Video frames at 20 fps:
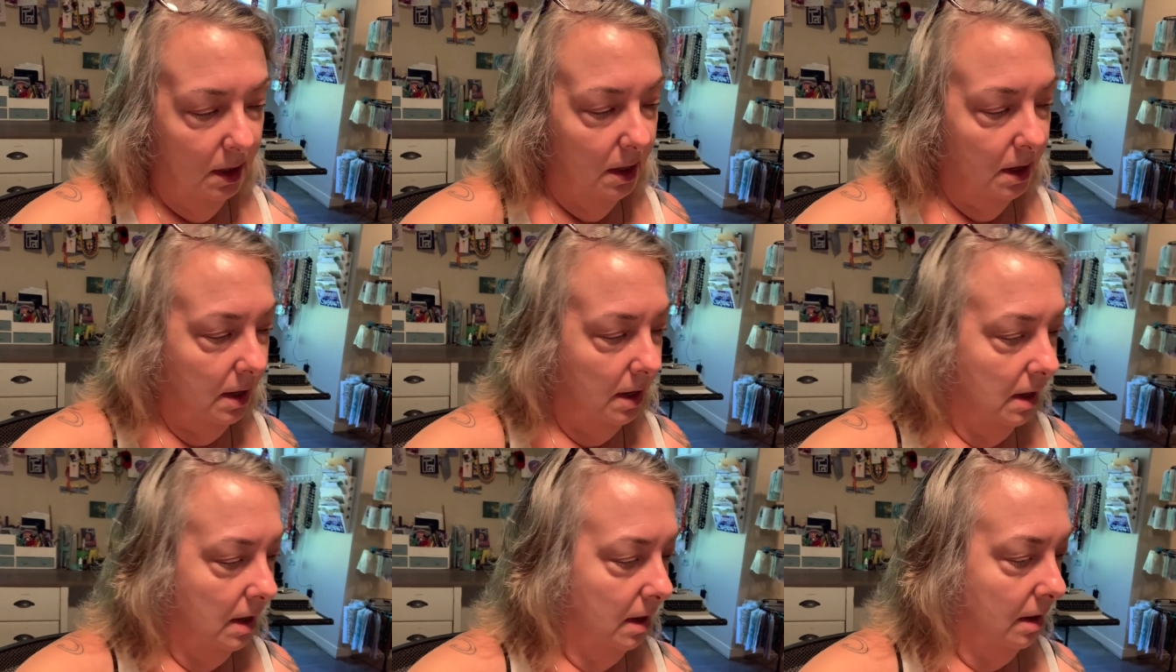
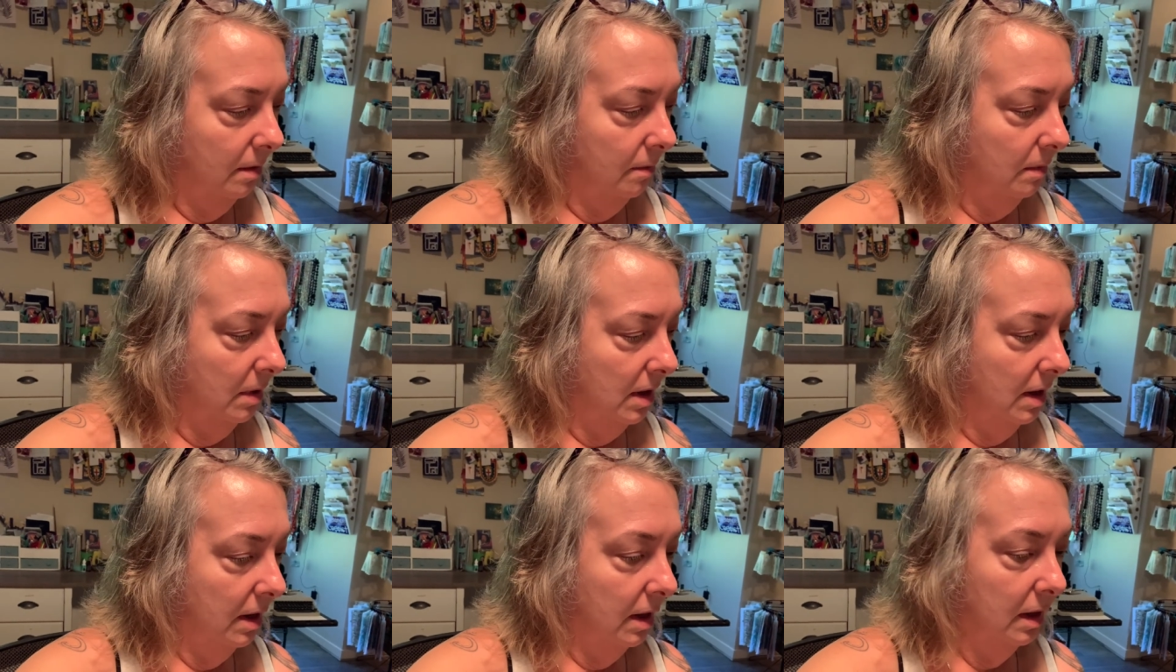Um,
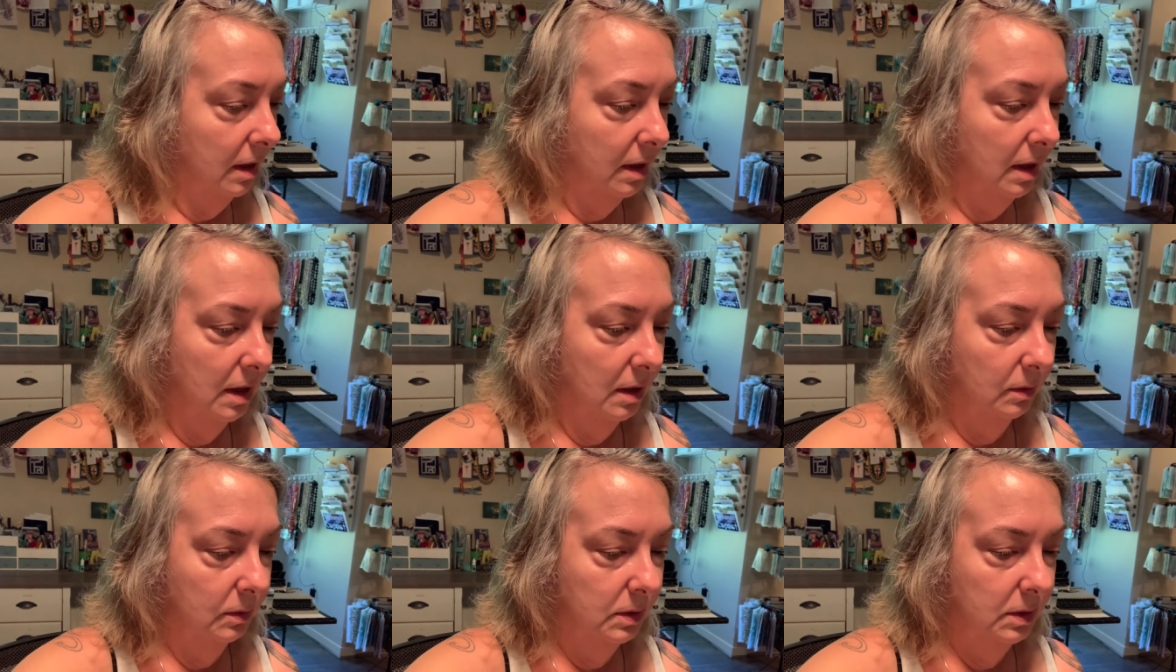I
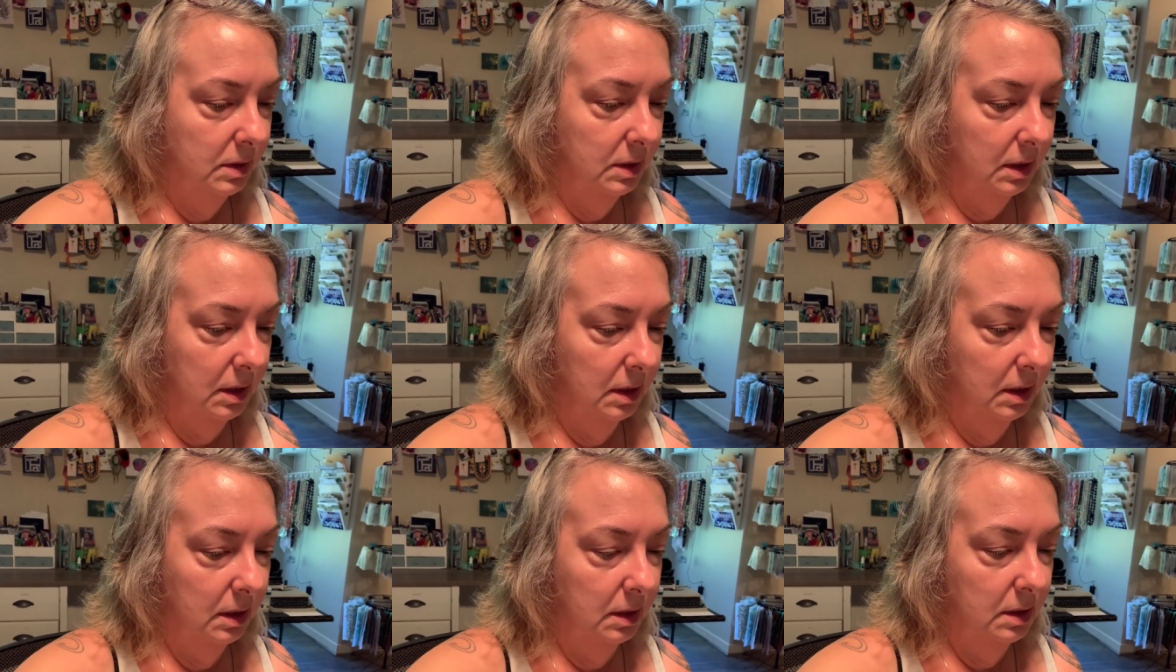announced
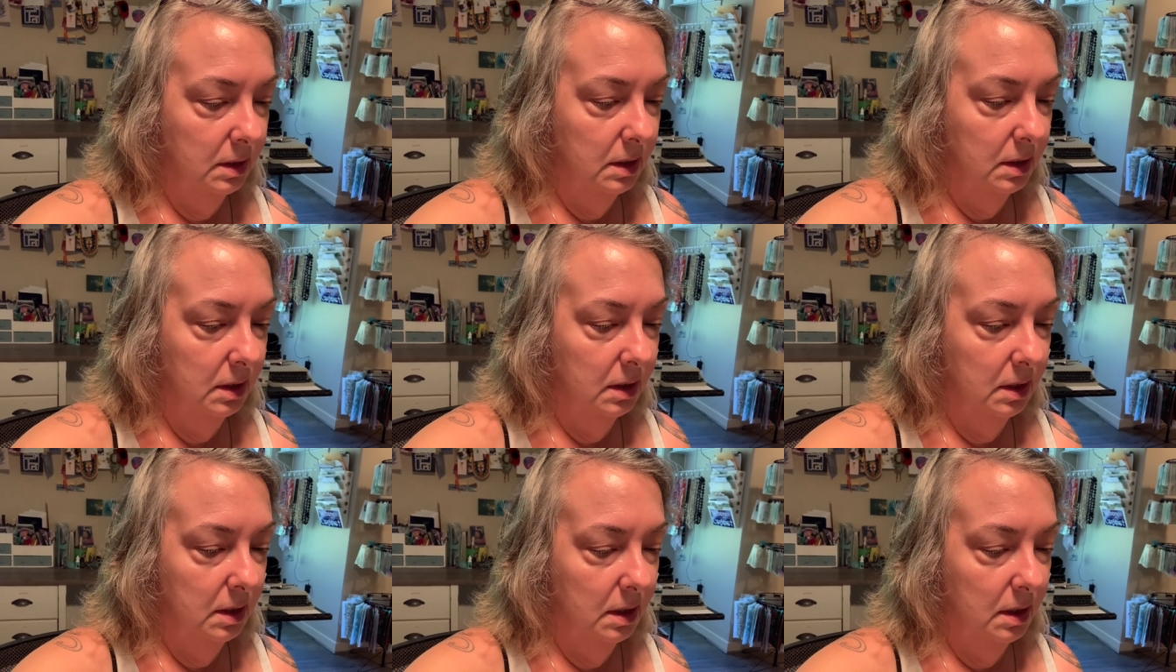in